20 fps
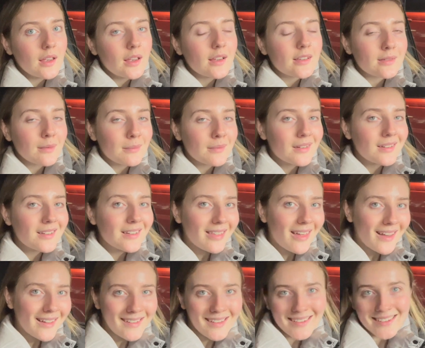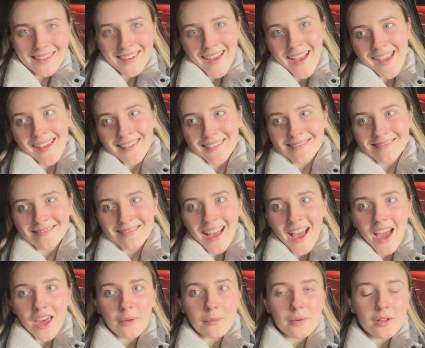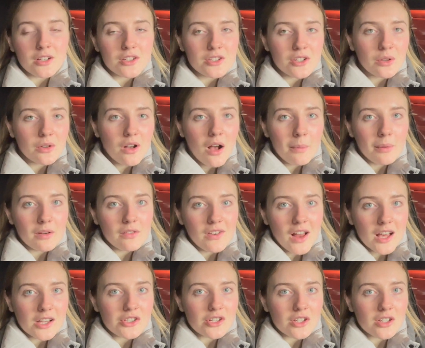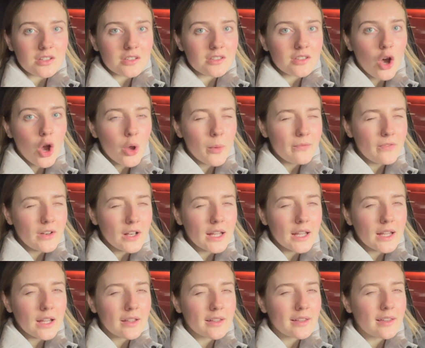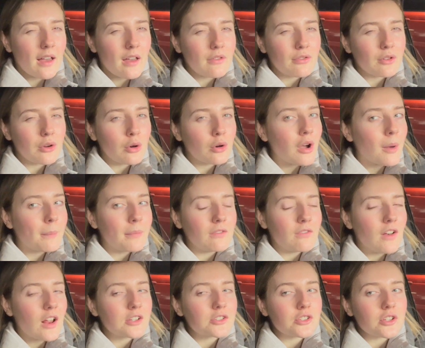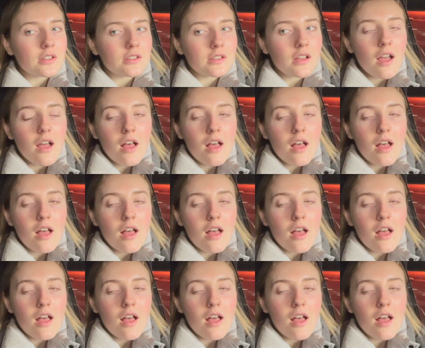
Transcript: So I'm gonna do that again today, and I'm gonna do a couple of lectures. Hopefully I can get through a couple of lectures,